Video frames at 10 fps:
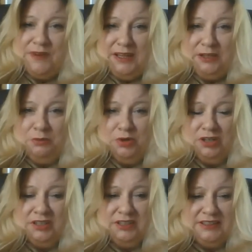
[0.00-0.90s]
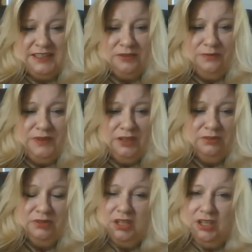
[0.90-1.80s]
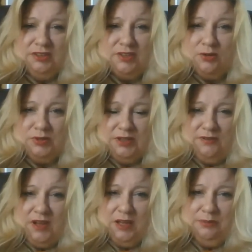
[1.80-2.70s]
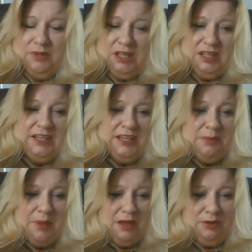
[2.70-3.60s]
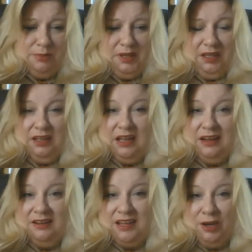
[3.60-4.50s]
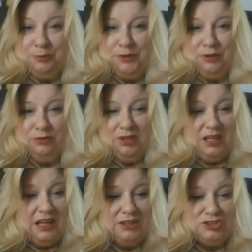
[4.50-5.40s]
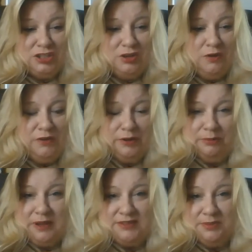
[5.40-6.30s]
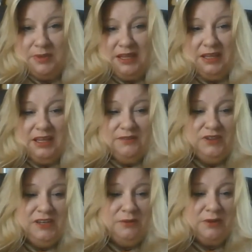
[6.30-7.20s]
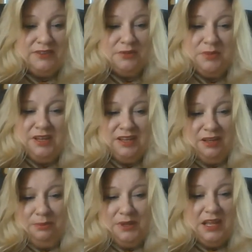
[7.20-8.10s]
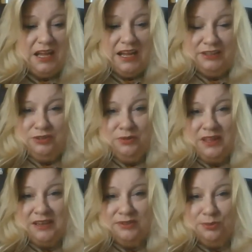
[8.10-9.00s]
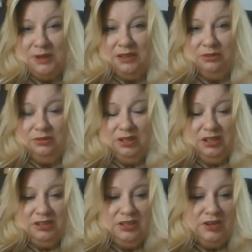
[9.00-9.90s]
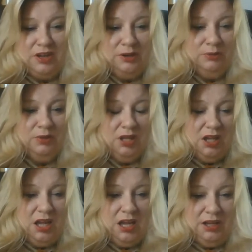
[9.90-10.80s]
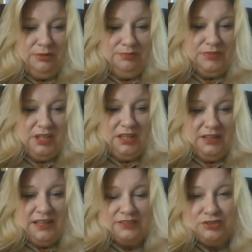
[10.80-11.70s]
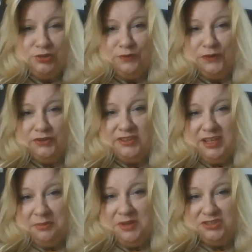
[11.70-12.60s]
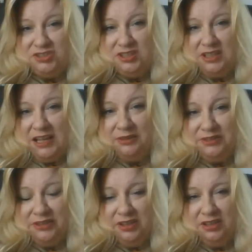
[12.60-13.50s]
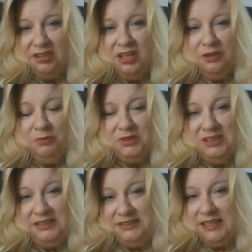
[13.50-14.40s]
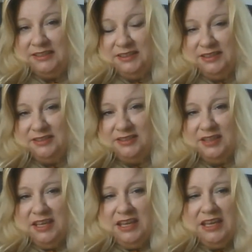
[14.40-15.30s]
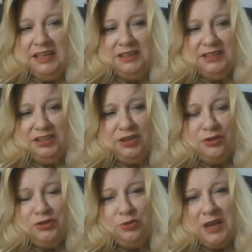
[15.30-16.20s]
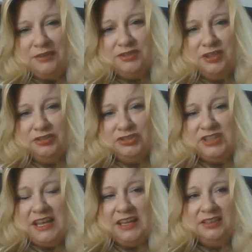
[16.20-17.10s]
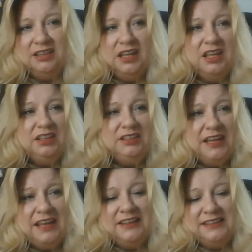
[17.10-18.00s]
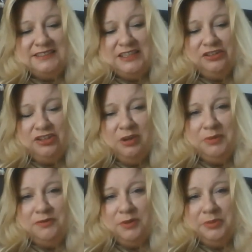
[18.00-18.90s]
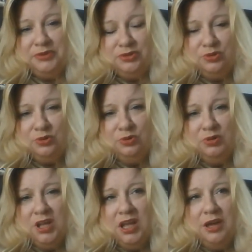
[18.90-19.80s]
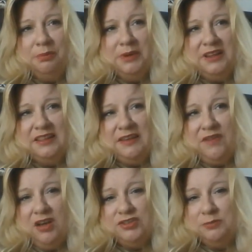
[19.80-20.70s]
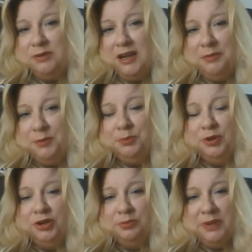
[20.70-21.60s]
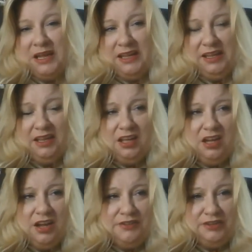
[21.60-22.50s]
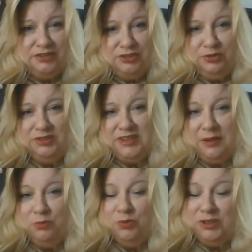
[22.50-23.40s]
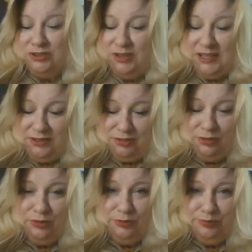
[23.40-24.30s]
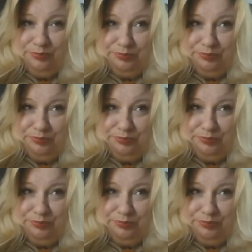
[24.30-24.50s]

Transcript: finding work in the dental field, don't give up. Email me. I'll help you. I'll check over your resume. If you need resume help, I do that as well, you know. Um, that's your first image out there with these dentists. And you have to understand, yeah, they see you're coming from a school, but they've also probably been burned by other students that went to that school.